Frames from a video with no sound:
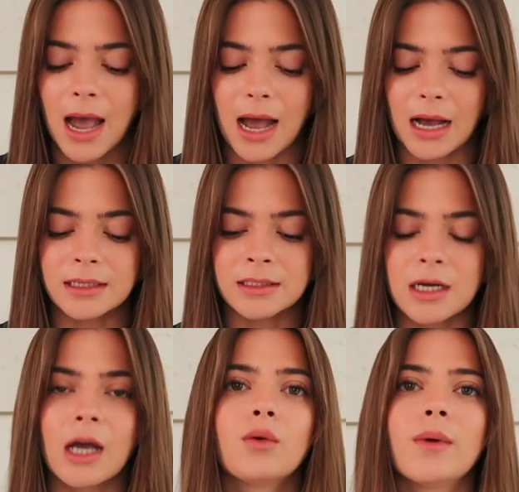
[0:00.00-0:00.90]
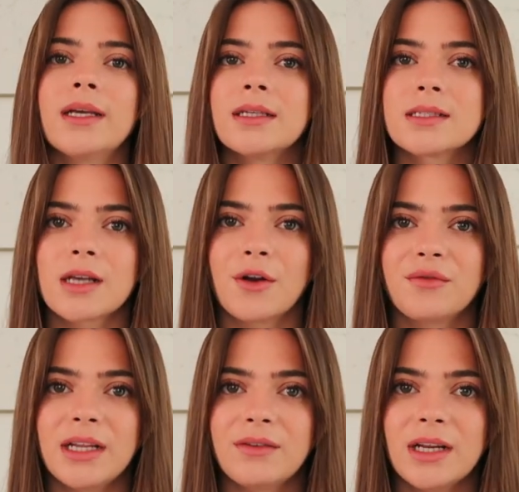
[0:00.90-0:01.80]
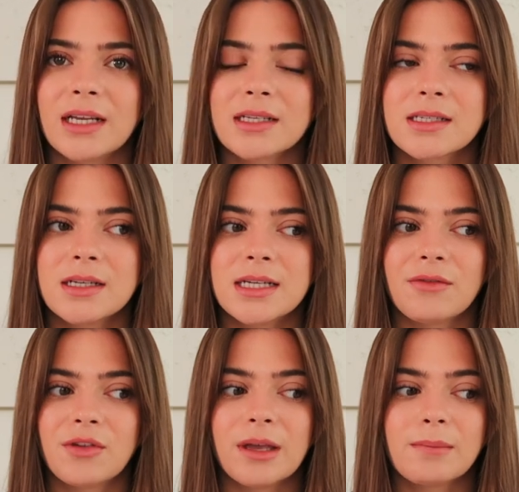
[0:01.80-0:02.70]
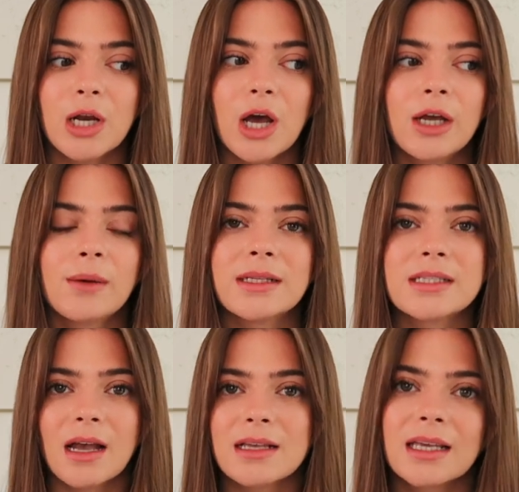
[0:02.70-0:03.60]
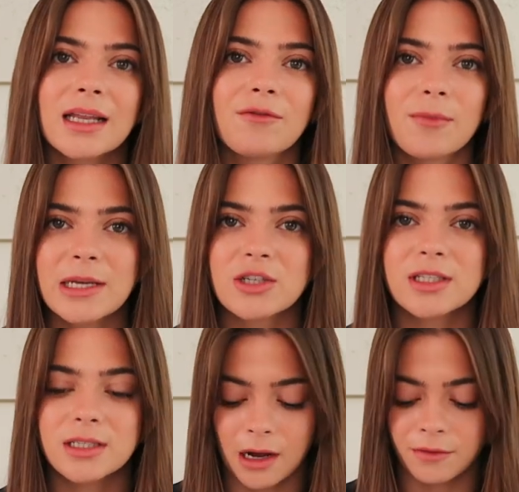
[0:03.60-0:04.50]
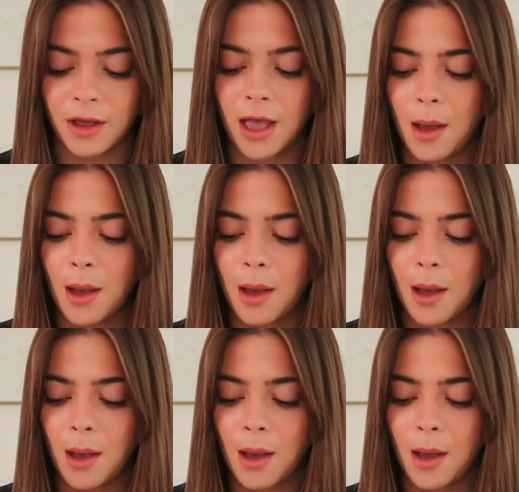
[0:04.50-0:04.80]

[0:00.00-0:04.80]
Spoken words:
And I always kind of leave links to everything below and sizing and information and stuff.